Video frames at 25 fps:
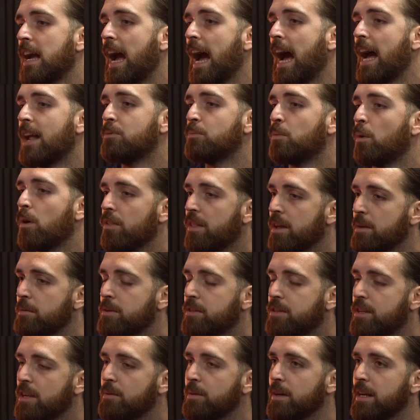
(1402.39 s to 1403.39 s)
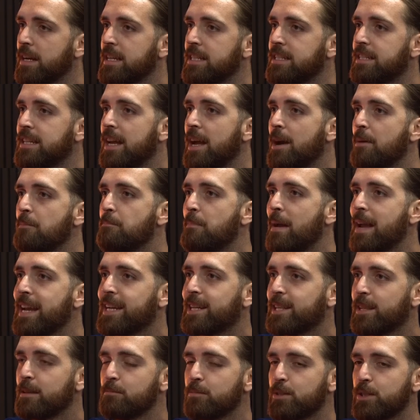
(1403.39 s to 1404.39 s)
And what they would do is
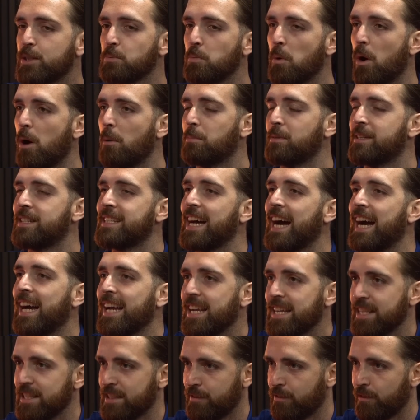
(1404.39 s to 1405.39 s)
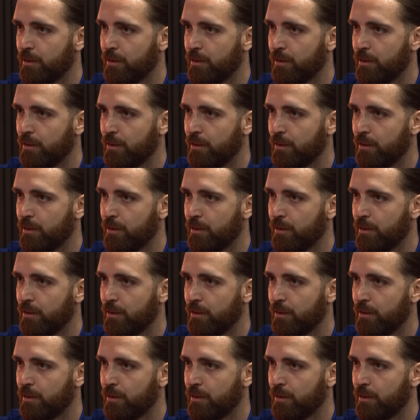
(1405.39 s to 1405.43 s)
make them swap diets